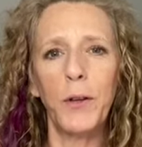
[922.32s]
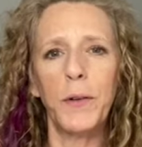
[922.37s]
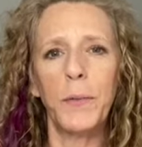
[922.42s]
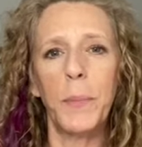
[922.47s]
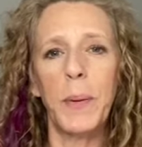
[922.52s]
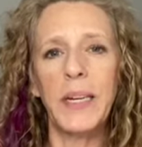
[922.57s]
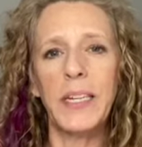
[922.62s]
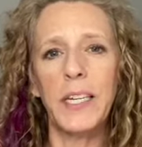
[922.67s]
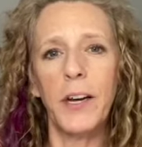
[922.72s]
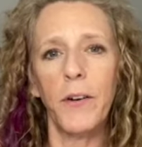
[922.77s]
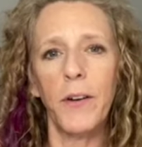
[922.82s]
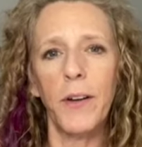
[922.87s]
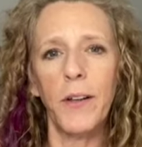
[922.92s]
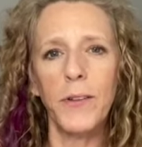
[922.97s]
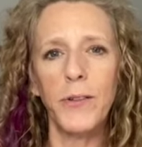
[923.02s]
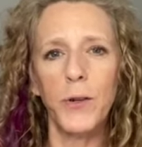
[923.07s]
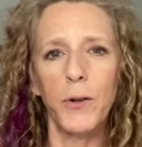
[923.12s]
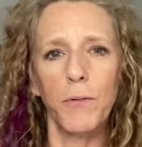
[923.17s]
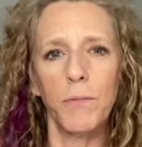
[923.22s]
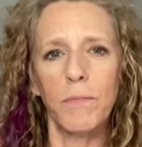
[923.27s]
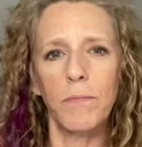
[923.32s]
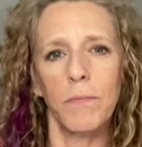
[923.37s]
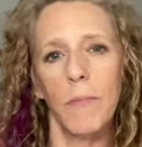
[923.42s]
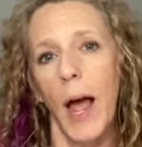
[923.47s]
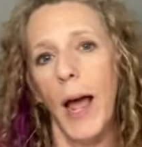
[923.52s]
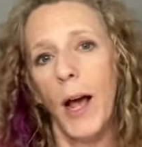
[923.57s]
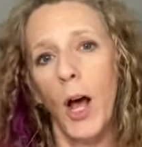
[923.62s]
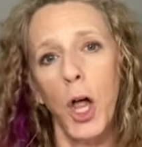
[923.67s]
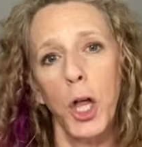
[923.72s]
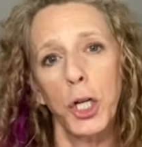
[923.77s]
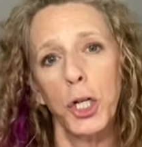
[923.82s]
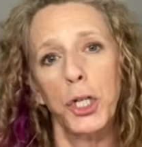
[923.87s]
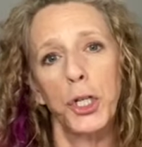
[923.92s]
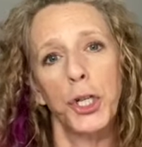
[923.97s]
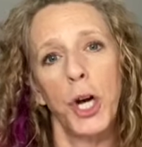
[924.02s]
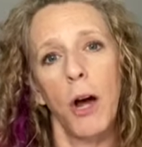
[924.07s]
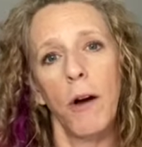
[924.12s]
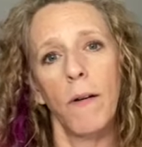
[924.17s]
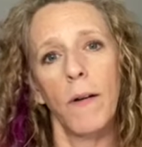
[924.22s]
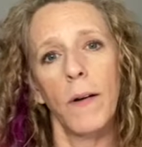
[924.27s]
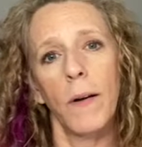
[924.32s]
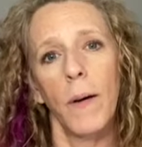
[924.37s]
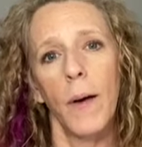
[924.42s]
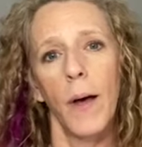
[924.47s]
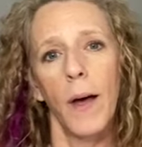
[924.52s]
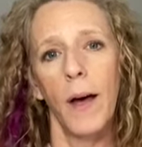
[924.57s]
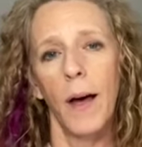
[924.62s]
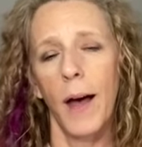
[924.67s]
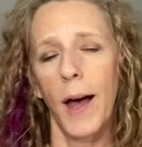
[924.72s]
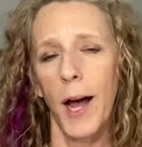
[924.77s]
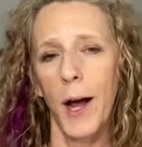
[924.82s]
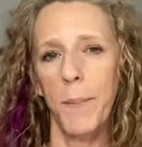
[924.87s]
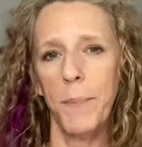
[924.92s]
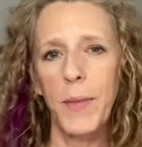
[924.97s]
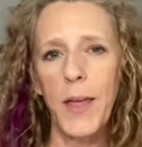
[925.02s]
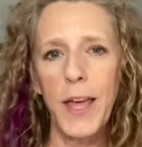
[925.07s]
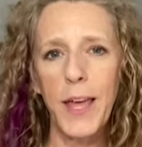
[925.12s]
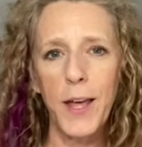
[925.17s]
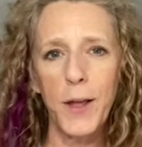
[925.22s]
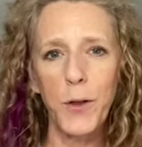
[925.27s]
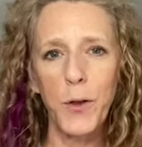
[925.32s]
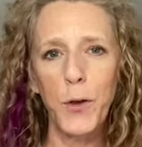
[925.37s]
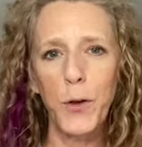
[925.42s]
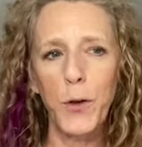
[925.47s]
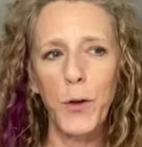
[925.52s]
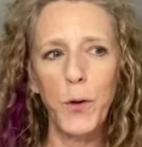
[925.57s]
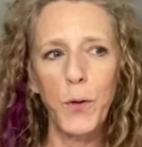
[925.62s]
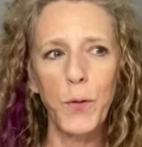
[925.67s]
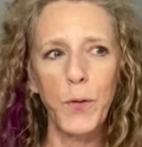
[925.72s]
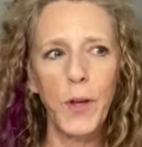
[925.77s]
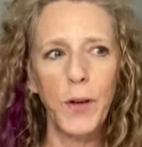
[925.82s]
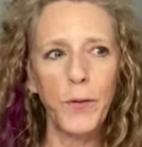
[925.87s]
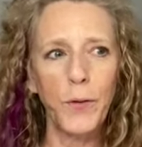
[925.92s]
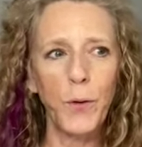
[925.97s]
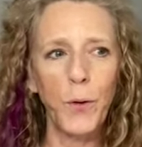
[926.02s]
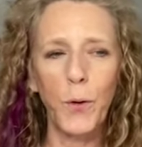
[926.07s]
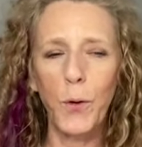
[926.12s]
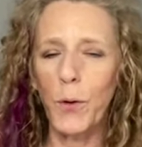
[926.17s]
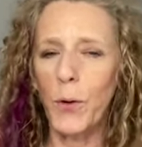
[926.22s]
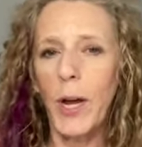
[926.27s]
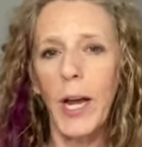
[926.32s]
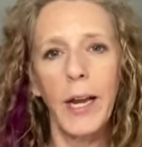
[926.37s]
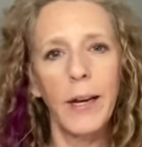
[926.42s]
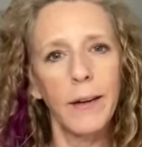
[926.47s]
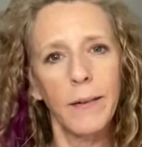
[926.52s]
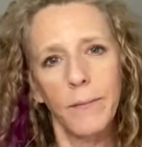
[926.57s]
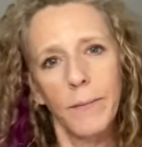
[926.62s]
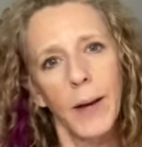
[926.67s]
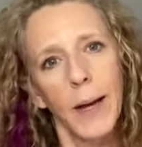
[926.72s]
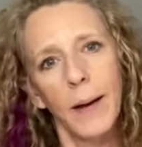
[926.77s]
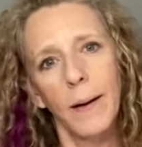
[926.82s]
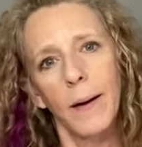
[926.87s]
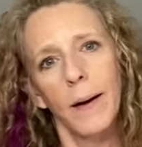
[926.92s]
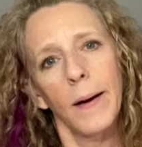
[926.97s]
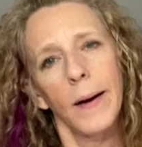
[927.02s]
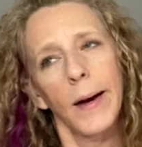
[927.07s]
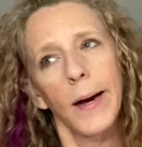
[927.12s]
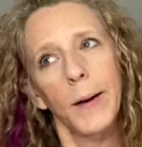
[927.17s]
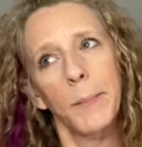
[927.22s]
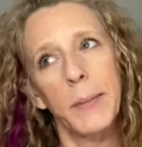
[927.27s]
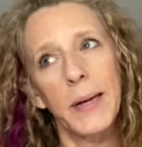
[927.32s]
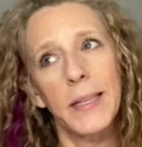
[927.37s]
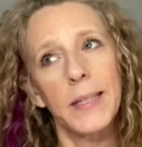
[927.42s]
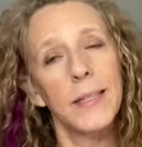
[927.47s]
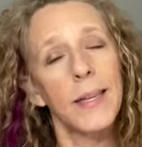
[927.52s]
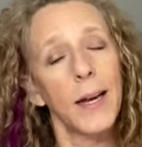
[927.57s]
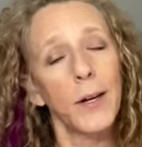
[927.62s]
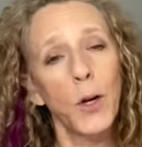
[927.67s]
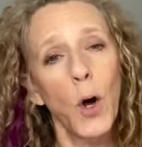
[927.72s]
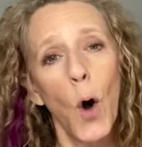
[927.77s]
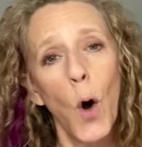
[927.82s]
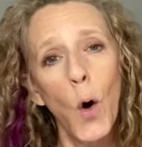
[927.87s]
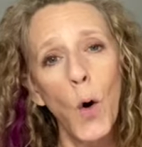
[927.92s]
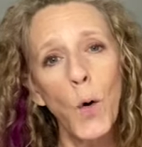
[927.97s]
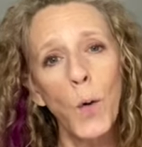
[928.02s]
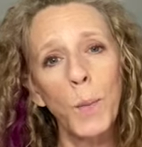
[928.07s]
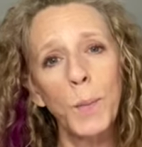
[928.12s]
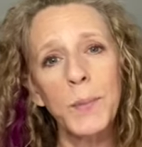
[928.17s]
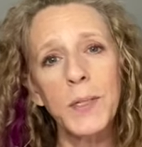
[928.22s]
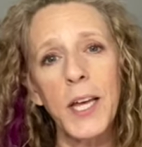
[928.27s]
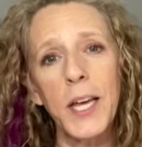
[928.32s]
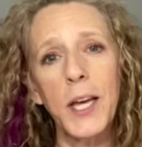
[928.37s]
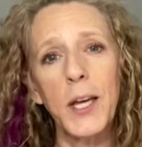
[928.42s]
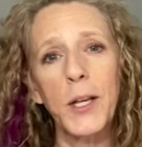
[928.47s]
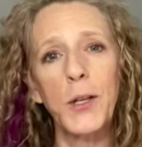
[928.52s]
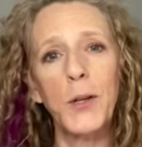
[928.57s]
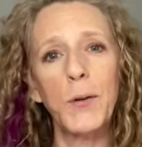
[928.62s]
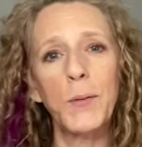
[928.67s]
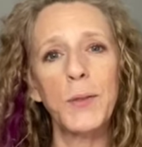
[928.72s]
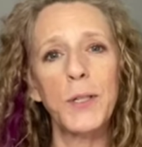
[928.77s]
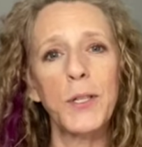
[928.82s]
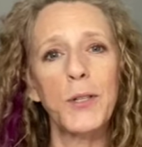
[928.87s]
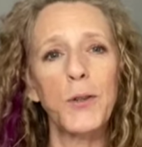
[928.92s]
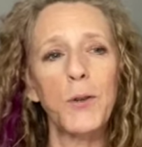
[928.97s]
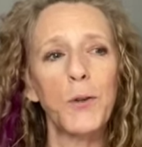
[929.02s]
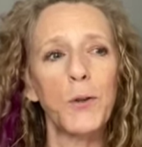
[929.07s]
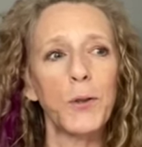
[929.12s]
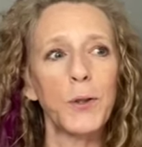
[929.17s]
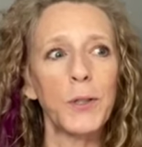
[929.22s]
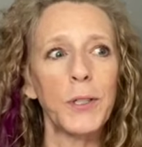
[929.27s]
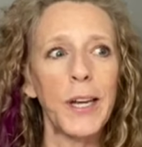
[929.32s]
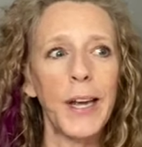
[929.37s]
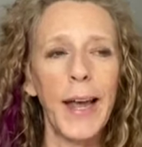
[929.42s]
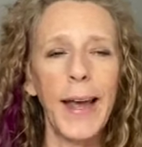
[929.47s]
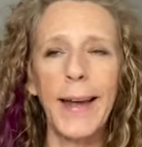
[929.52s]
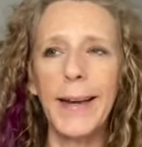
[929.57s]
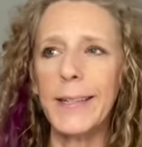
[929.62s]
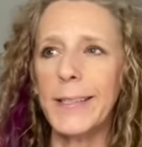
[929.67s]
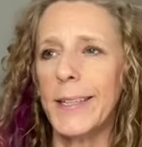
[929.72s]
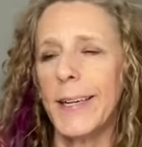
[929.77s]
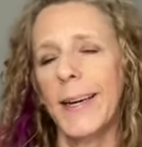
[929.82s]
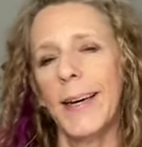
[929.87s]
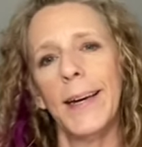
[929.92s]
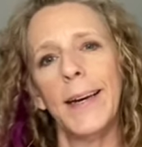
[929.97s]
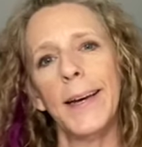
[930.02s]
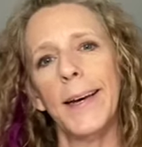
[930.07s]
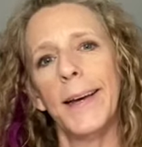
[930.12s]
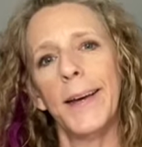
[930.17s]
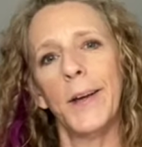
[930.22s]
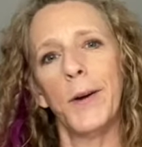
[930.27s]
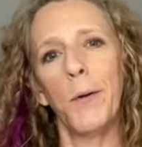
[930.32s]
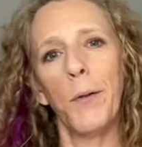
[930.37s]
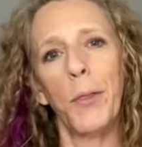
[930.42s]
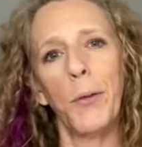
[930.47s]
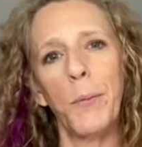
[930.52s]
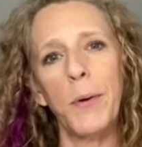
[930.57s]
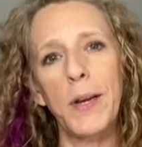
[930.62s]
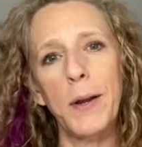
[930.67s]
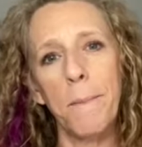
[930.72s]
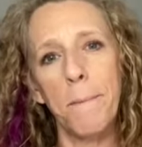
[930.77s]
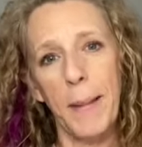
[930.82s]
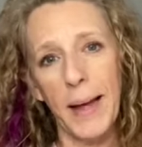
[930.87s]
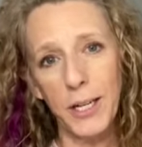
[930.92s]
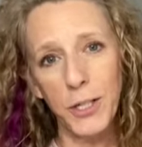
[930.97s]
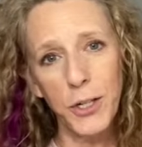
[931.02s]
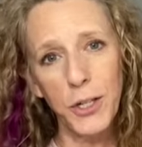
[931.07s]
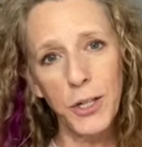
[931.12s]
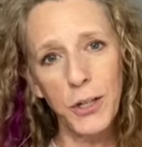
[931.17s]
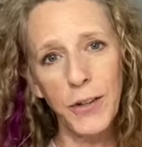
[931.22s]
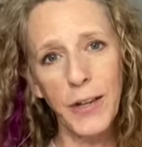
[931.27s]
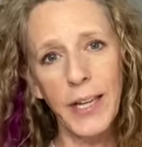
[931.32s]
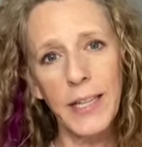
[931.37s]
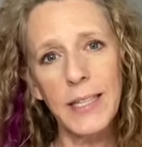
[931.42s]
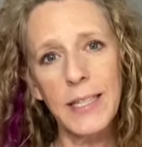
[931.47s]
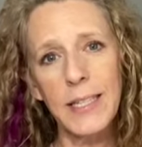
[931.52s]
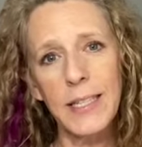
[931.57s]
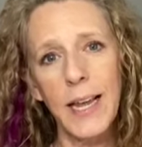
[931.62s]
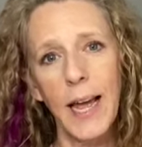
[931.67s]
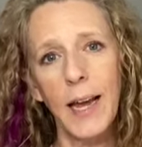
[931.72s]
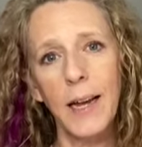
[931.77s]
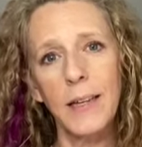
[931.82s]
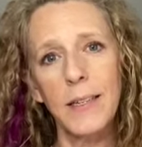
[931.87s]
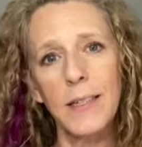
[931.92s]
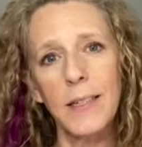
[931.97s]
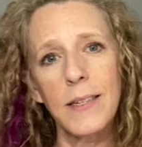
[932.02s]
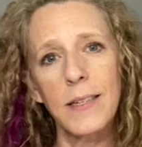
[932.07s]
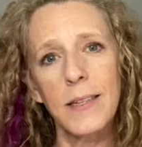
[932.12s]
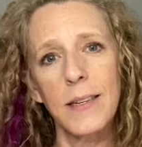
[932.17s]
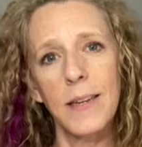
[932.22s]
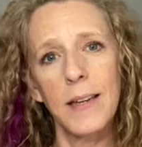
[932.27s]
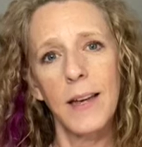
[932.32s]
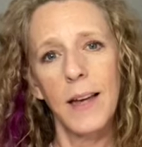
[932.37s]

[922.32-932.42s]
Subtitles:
materials, or I call it junk, they can use it to create insect homes. They can use it to create, you know, three-dimensional insects.